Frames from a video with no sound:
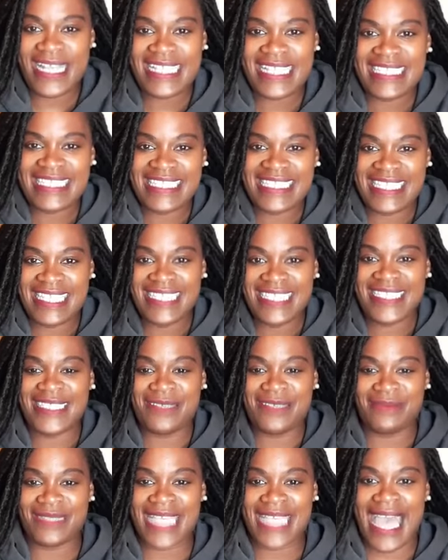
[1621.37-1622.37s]

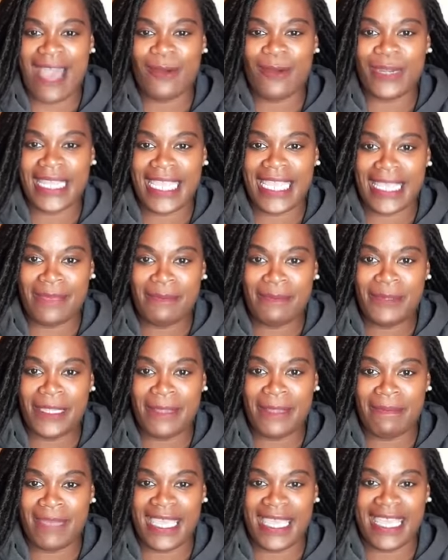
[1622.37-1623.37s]
systems I would
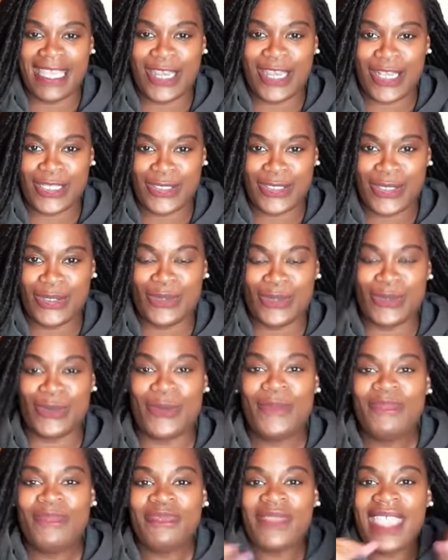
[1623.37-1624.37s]
implement
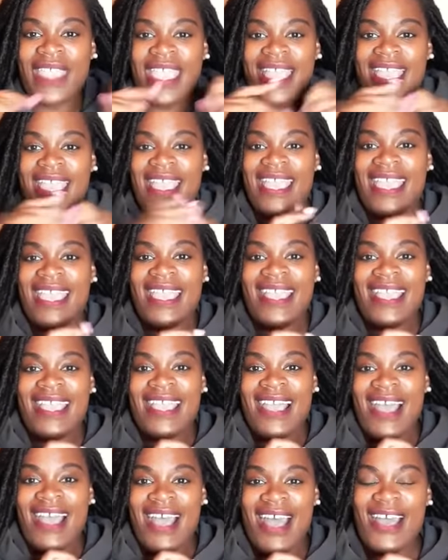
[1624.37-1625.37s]
to,
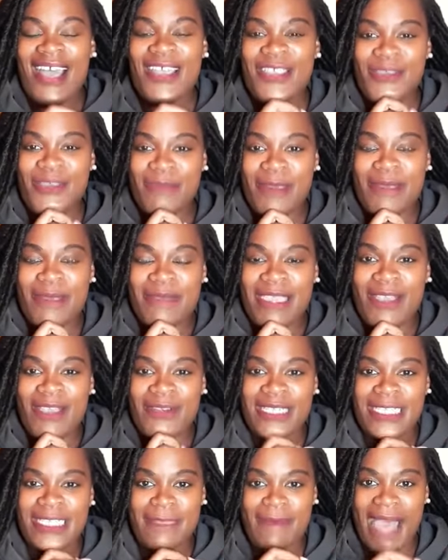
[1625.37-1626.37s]
you put me on
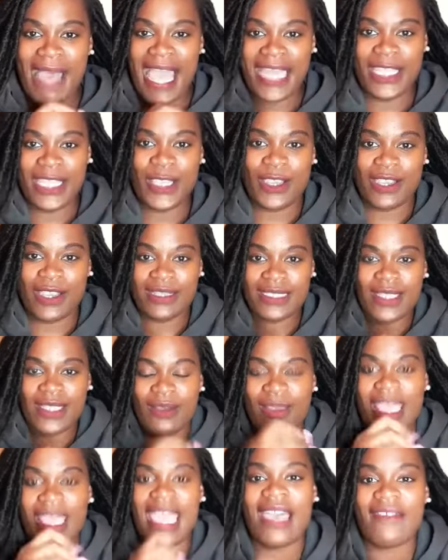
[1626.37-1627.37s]
the spot here.
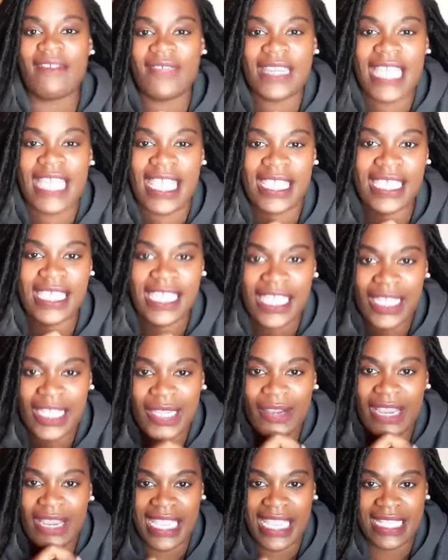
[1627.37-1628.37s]
So having a
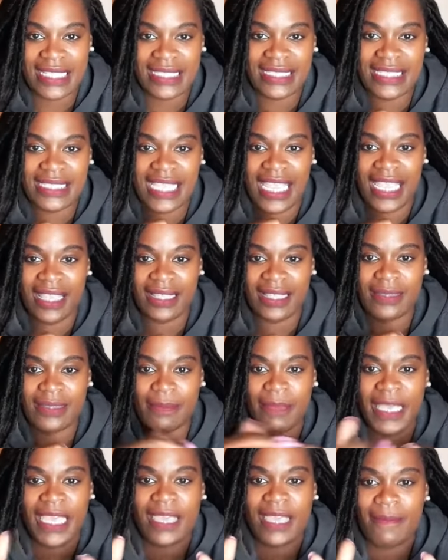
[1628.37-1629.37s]
killer instinct to
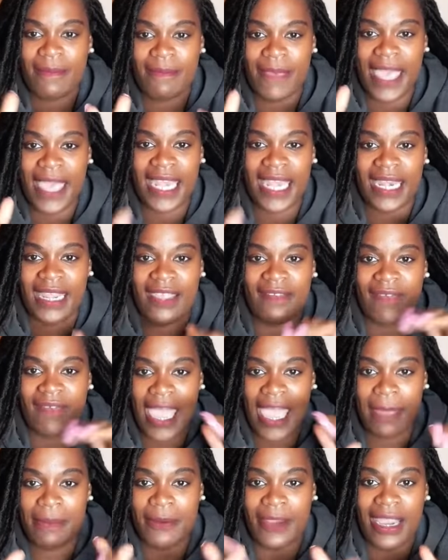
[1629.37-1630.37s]
be competitive.
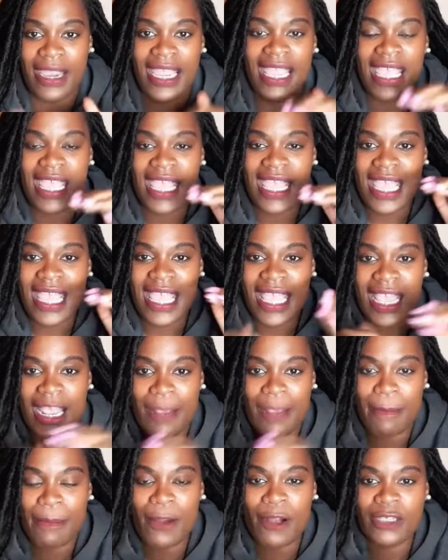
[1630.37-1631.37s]
Hey, Bree,
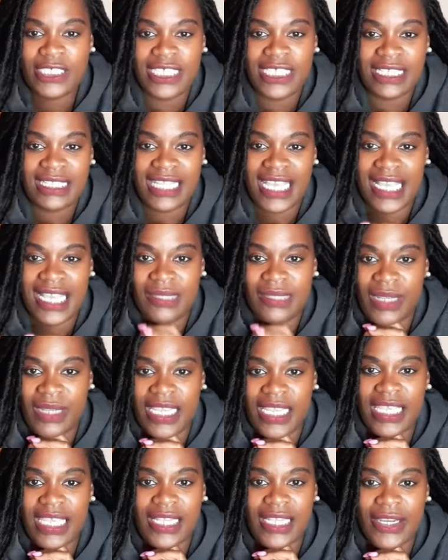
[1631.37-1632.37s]
approaching things with a
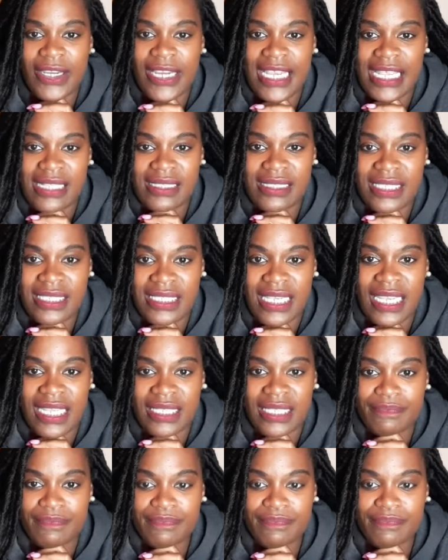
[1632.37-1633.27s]
killer instinct.